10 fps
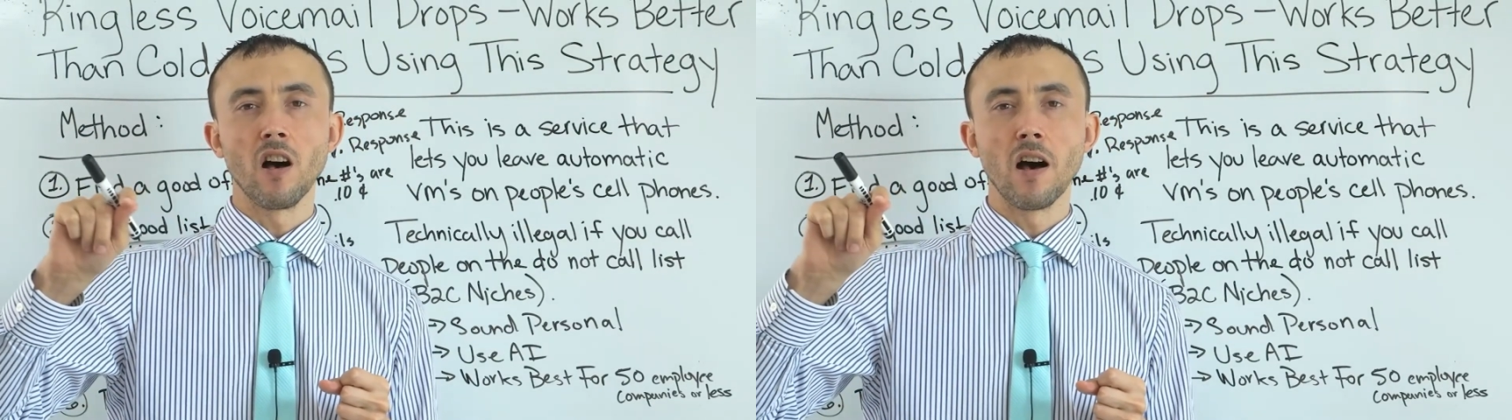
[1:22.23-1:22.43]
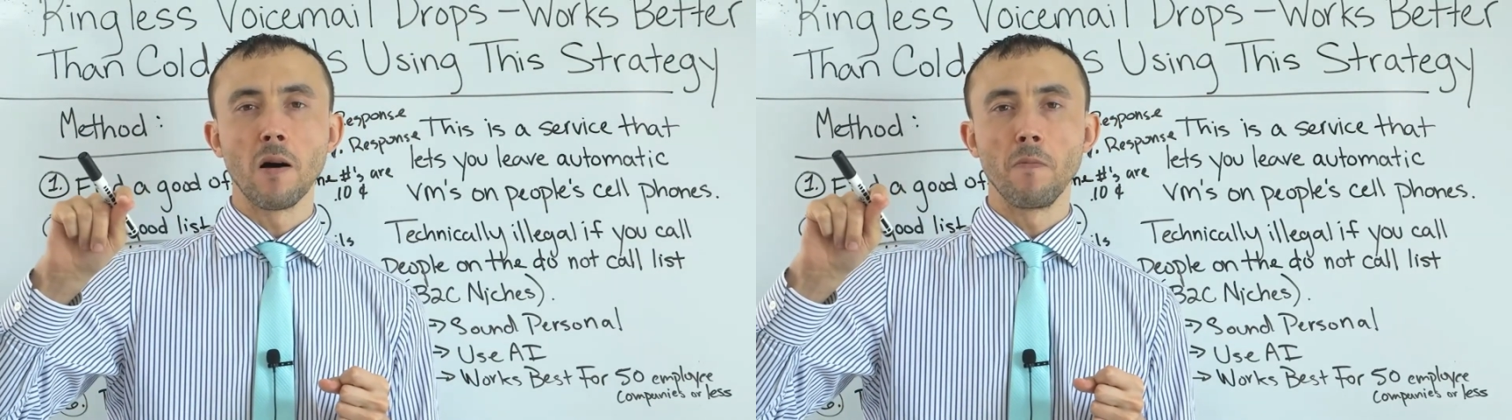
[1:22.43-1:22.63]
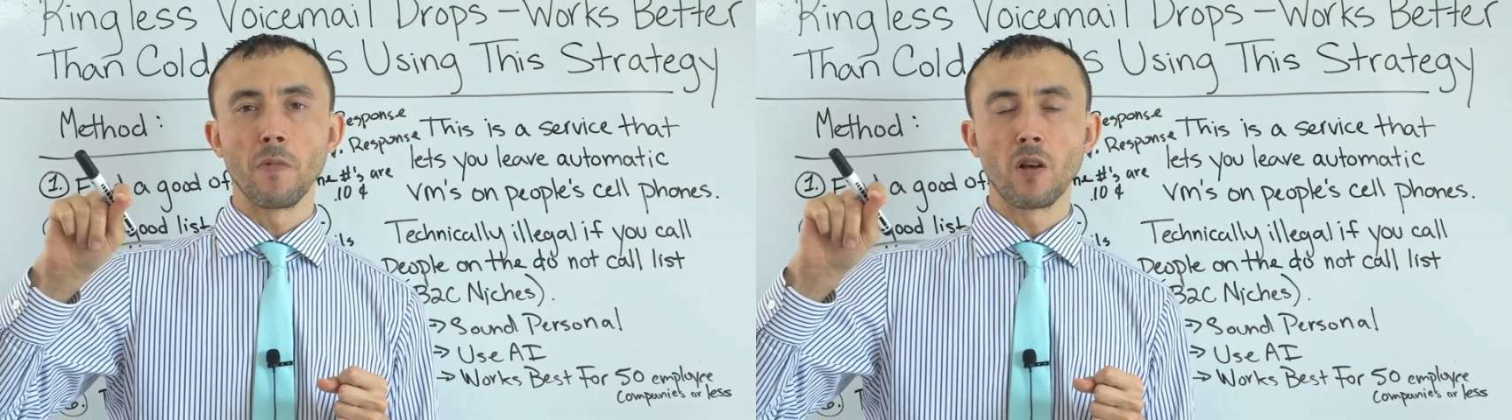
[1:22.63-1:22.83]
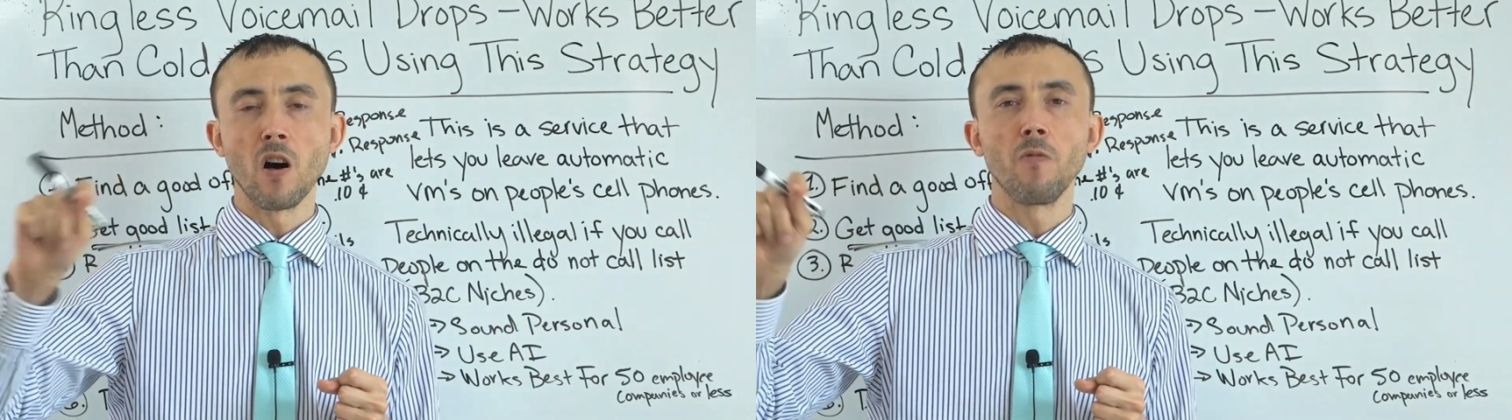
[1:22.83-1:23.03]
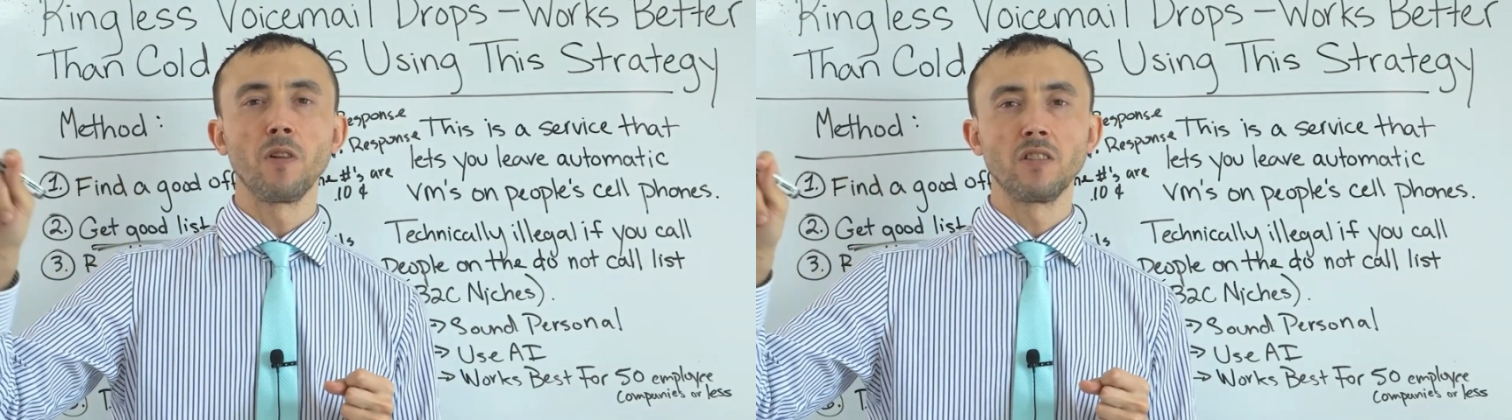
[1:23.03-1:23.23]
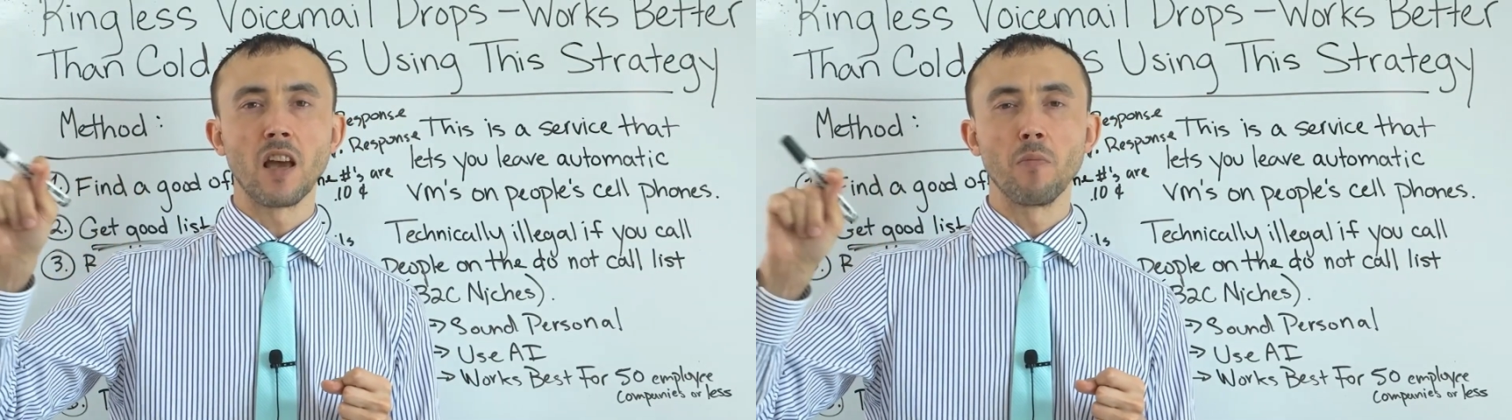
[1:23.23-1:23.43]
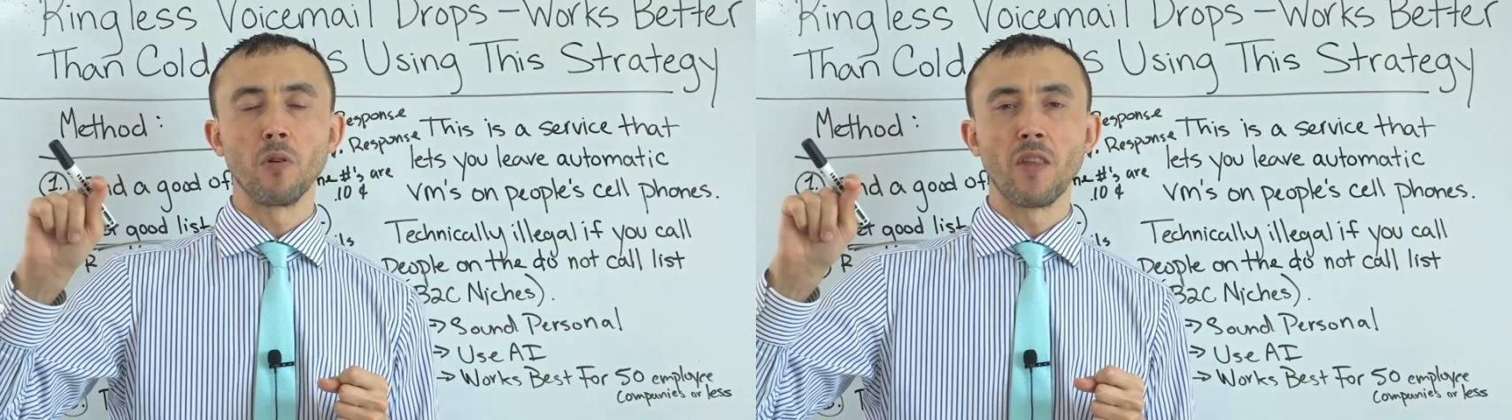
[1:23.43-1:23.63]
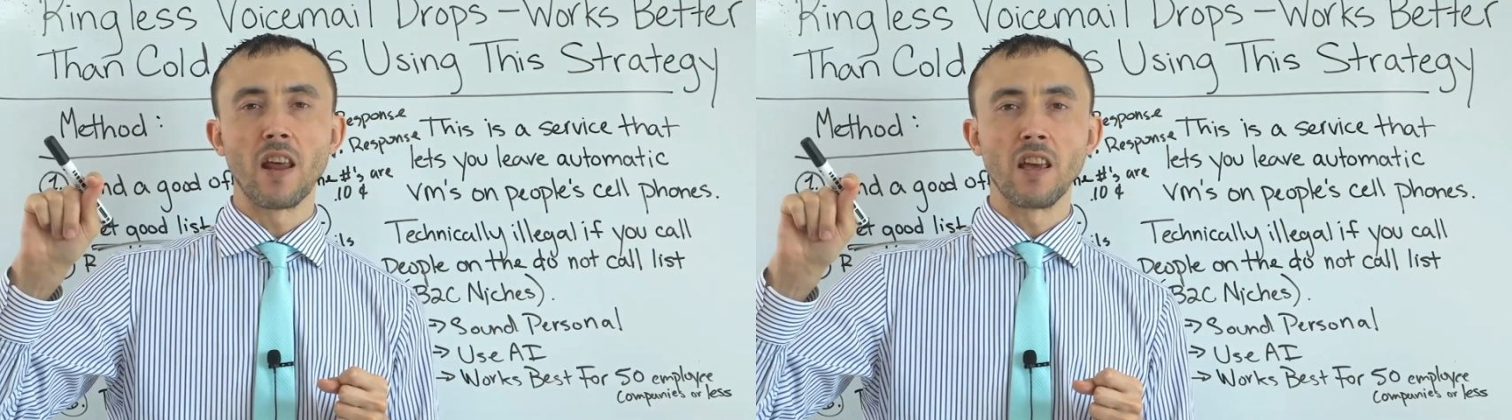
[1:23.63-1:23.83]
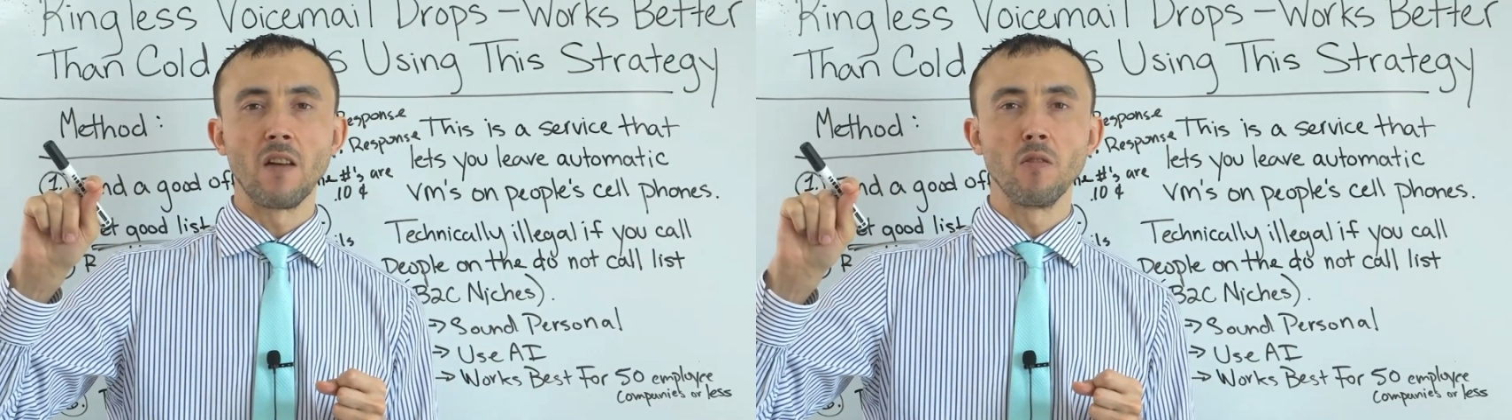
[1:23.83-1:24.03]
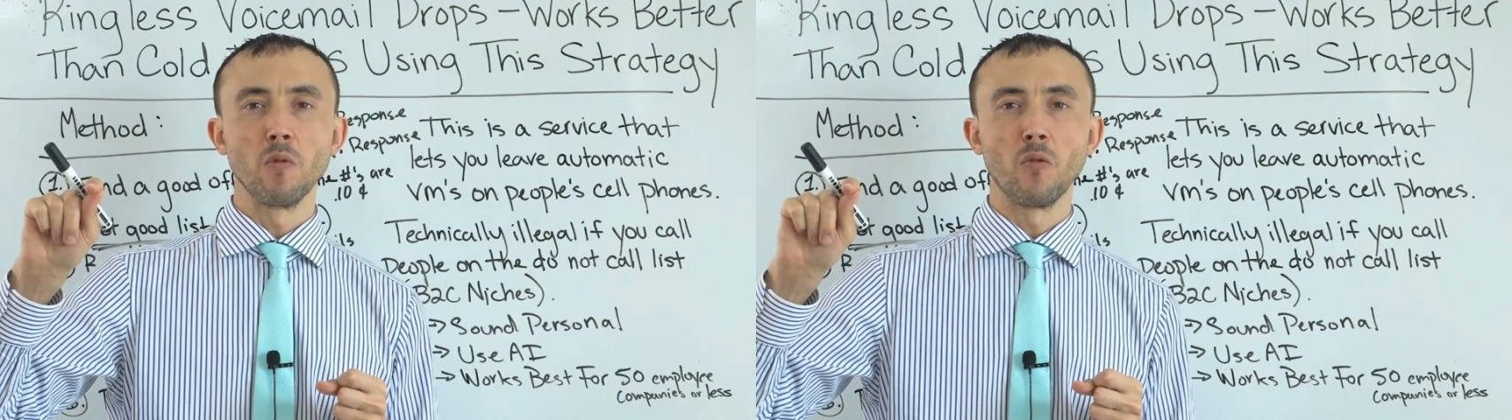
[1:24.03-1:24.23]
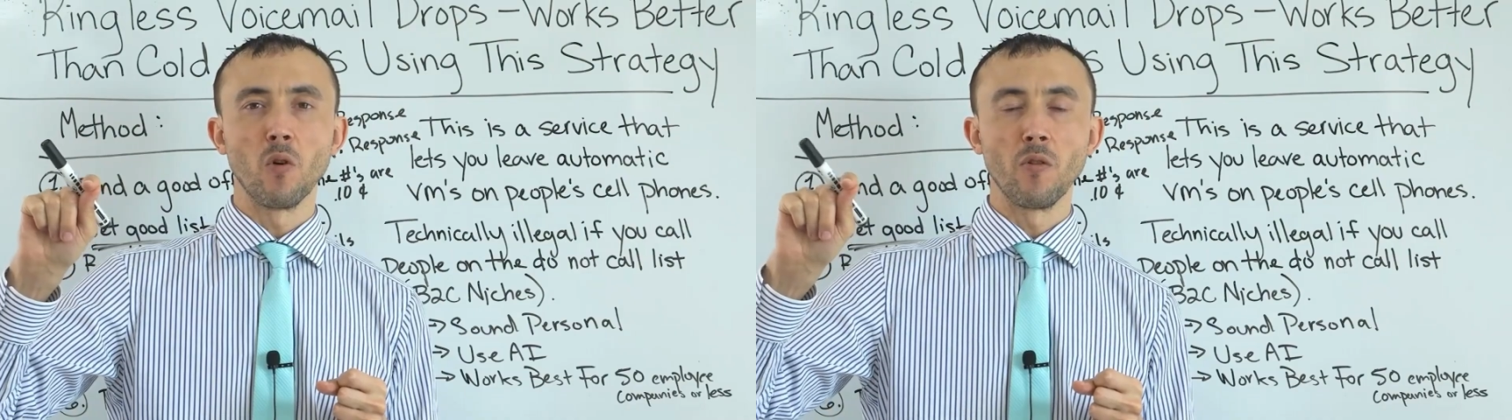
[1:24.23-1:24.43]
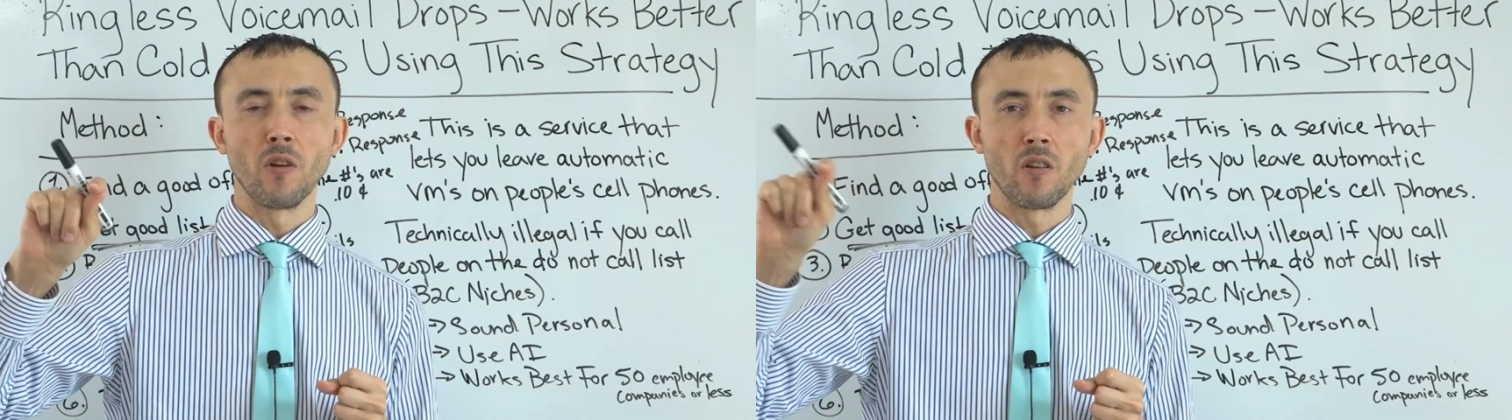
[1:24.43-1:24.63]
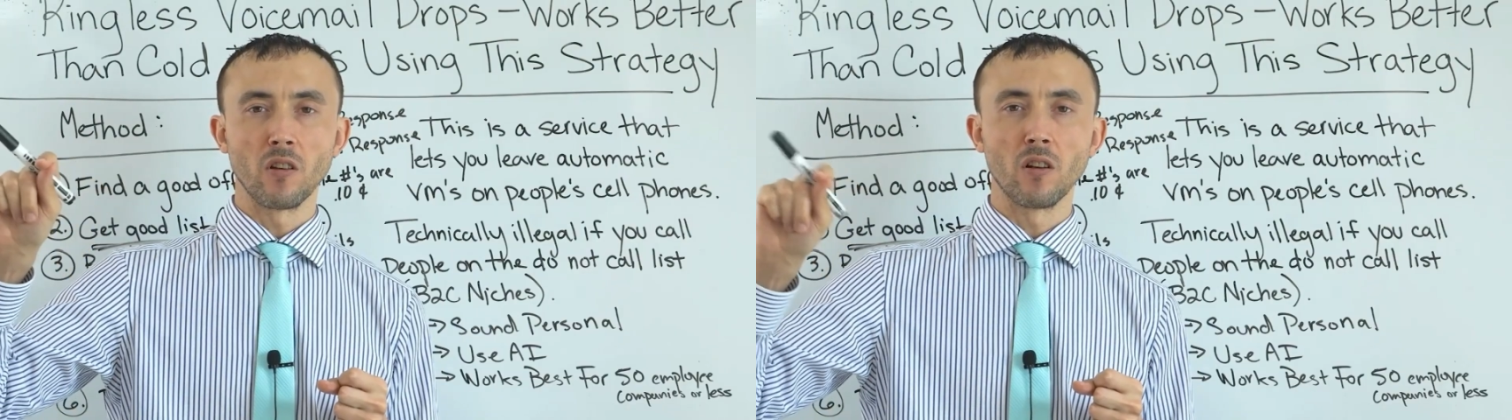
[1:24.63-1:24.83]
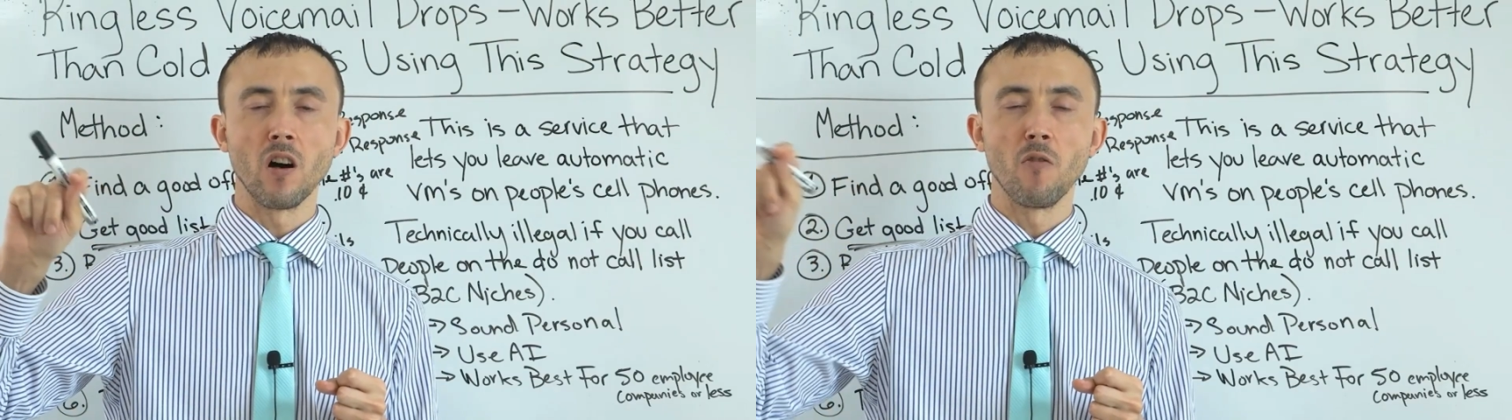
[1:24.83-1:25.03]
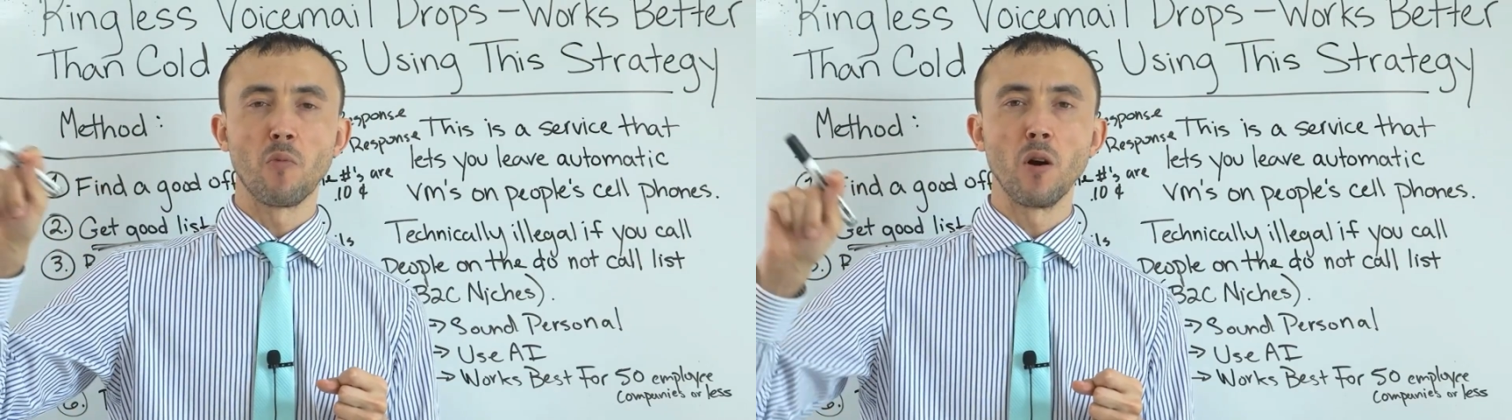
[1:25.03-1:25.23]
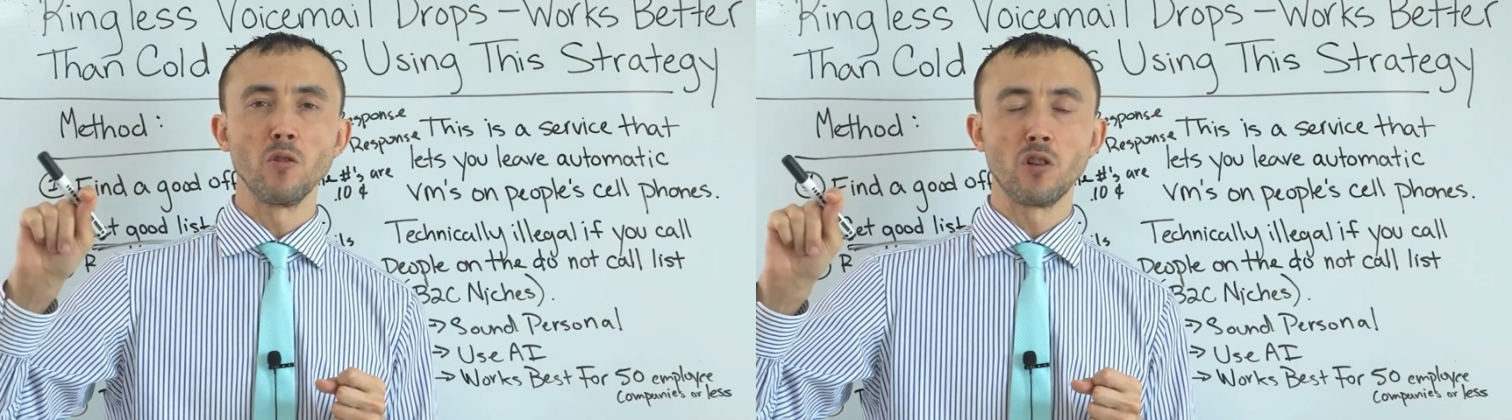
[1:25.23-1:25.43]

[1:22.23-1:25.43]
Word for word: uh, the golf example that I gave you before, the, the golf pro